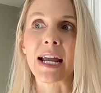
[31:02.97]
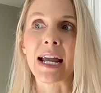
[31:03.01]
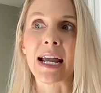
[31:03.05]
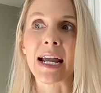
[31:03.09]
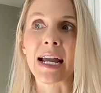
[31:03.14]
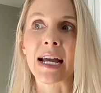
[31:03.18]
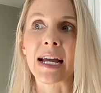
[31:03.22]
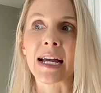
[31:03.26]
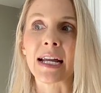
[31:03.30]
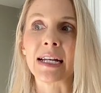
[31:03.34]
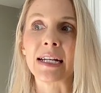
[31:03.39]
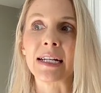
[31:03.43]

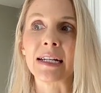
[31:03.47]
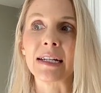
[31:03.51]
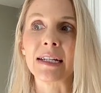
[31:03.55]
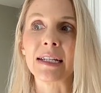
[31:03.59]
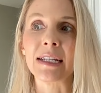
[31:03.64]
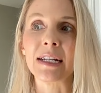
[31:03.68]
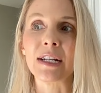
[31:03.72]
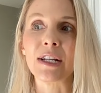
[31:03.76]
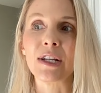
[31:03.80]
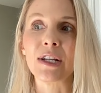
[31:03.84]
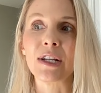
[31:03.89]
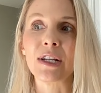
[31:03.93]
And
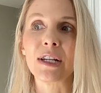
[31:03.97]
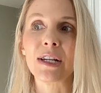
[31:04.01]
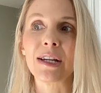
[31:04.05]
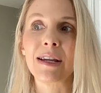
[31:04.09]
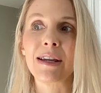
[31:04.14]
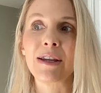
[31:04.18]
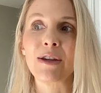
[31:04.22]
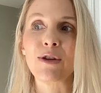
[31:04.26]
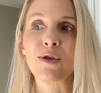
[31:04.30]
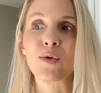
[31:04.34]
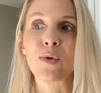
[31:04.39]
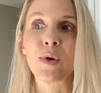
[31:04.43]

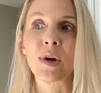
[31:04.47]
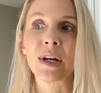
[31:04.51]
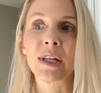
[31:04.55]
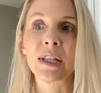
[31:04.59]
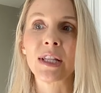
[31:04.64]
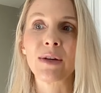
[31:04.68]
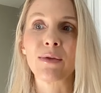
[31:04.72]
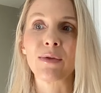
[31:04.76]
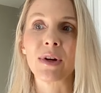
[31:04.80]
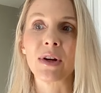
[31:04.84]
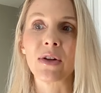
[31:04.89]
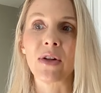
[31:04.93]
you
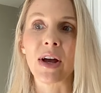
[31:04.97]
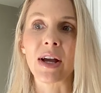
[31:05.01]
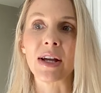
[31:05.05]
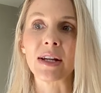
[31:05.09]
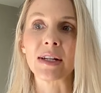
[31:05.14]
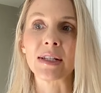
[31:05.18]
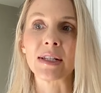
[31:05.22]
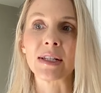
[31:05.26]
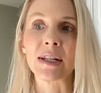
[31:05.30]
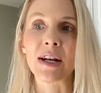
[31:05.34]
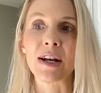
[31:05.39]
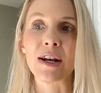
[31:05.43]
quickly
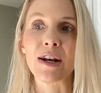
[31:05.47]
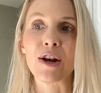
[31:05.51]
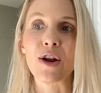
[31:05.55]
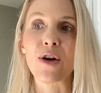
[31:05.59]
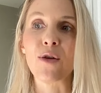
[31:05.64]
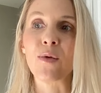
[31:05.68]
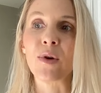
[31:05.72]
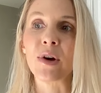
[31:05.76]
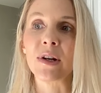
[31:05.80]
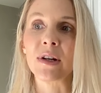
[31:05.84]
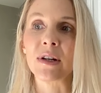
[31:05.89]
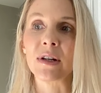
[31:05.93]
realize no
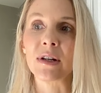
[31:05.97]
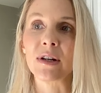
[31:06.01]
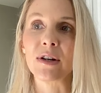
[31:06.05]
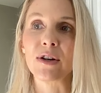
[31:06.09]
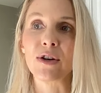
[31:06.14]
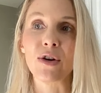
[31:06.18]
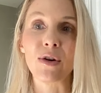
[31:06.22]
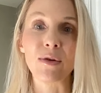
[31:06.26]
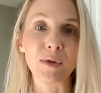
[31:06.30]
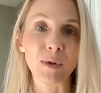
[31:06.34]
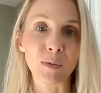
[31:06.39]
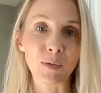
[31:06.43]
one
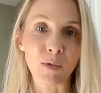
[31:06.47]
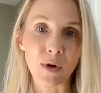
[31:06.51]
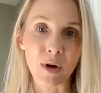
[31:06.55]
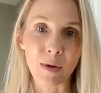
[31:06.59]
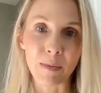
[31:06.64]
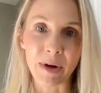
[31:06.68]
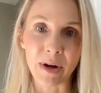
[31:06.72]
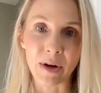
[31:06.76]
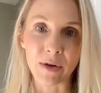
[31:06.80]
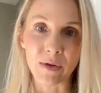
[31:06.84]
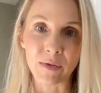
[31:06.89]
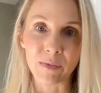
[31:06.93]
knows more
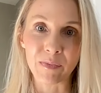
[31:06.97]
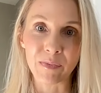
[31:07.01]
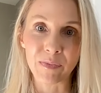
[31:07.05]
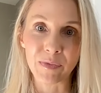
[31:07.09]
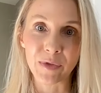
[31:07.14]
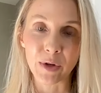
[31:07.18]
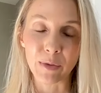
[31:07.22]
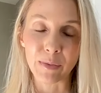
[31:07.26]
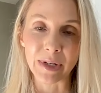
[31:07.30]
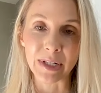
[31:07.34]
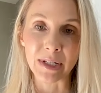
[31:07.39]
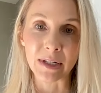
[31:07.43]
about
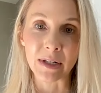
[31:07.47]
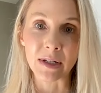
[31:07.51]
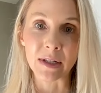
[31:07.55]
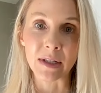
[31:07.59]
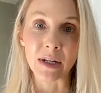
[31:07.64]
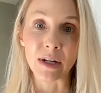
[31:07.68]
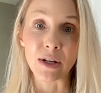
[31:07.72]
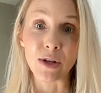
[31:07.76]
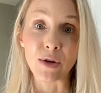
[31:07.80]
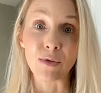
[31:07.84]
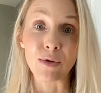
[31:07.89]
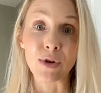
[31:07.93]
your business
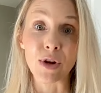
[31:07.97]
than you.